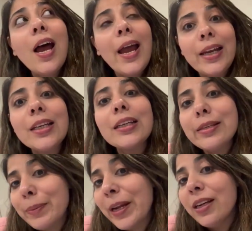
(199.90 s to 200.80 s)
and
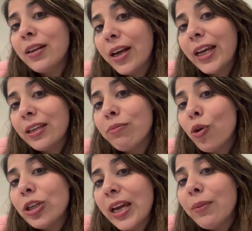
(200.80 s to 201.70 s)
spending
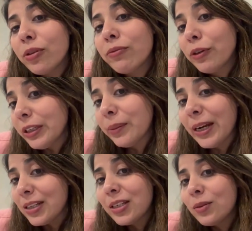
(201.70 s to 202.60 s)
more time on fill in the
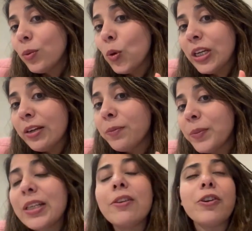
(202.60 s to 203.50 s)
blanks, because we want
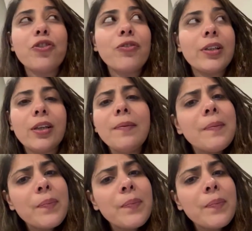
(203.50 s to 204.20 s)
100% correction rate there,